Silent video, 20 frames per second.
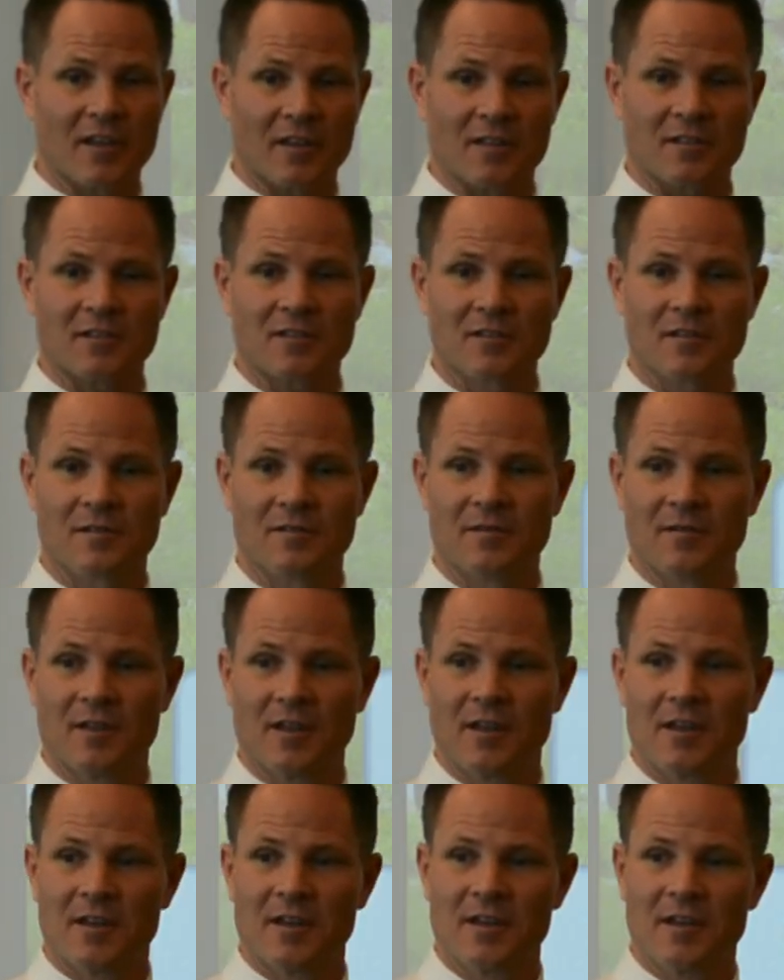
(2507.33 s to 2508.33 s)
things.
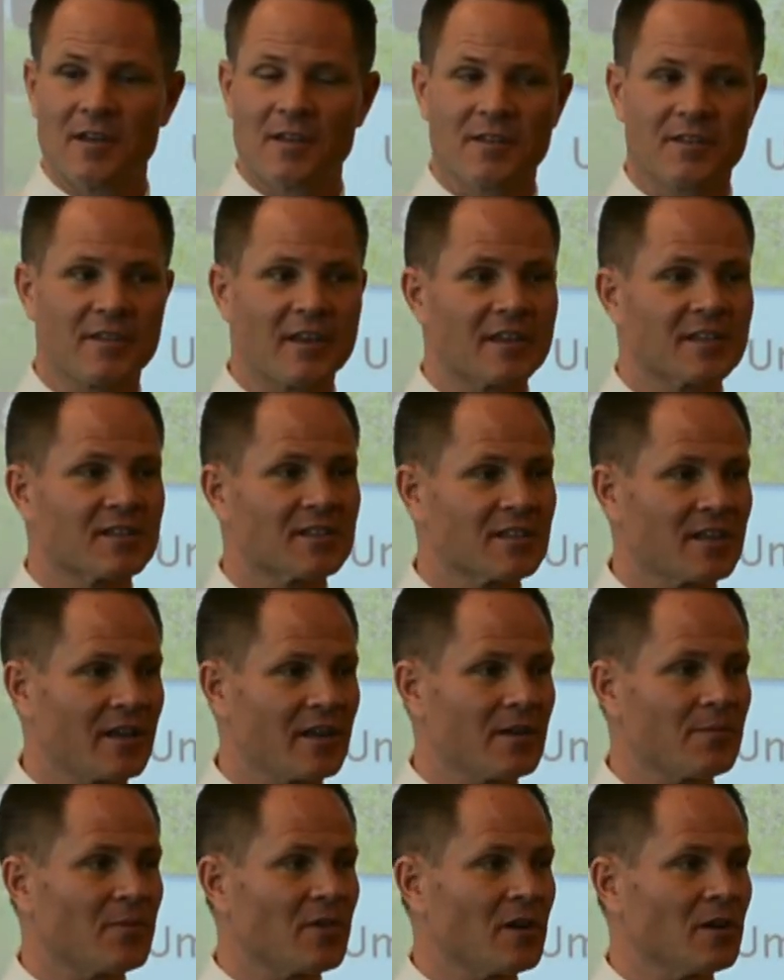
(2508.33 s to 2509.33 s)
They
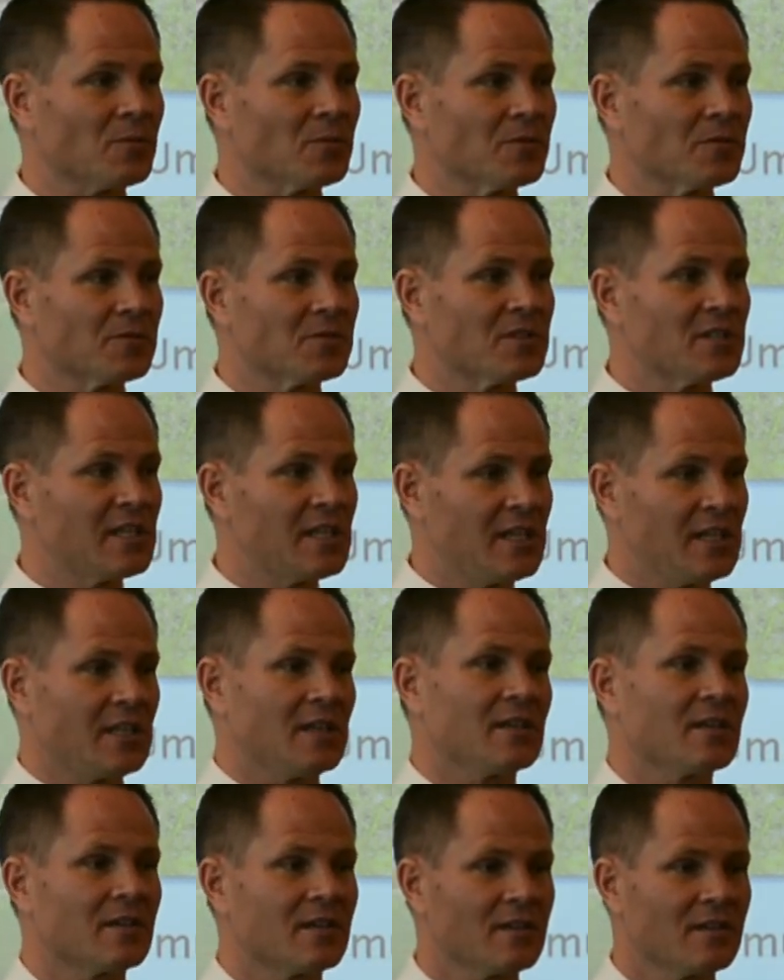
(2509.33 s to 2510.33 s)
set up a
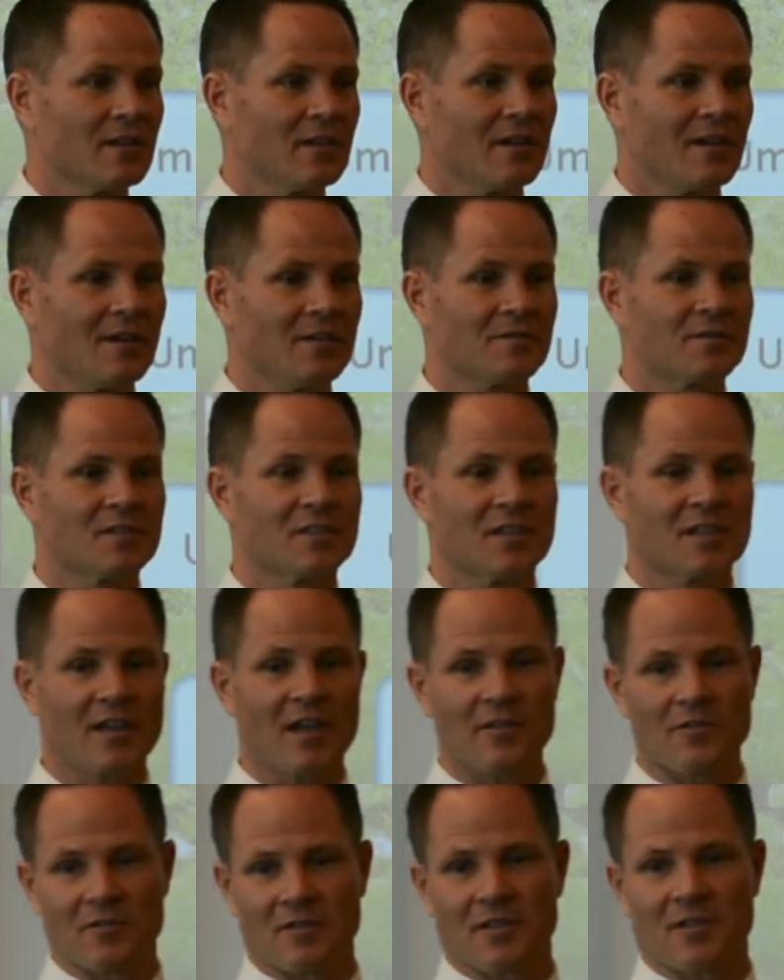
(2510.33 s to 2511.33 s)
routine of
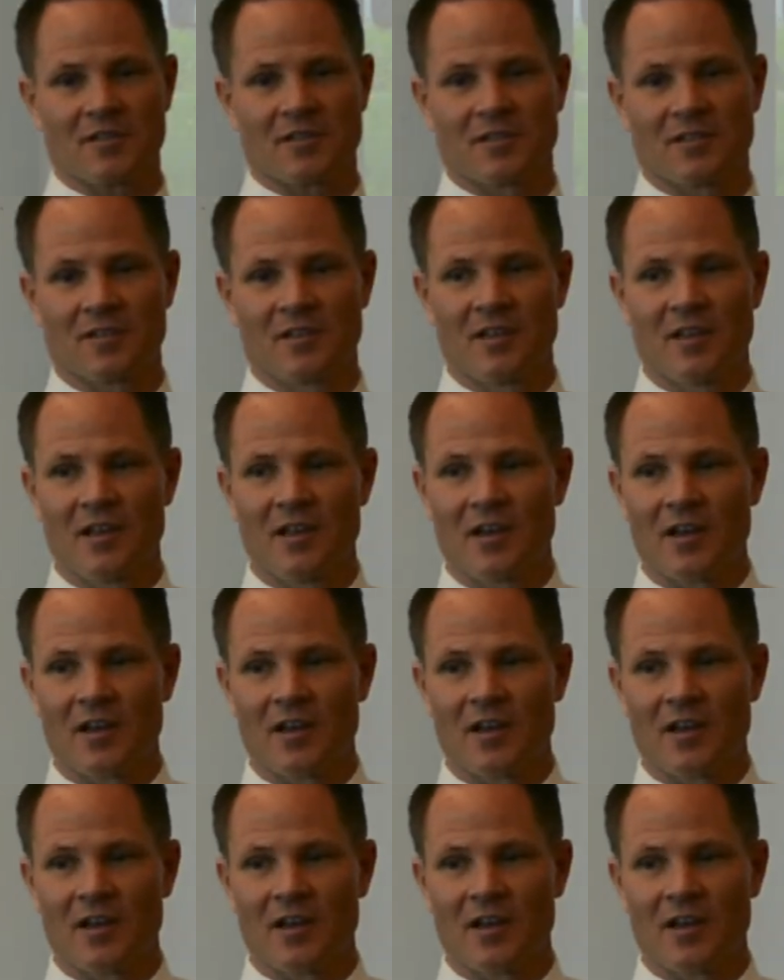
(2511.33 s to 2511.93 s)
togetherness,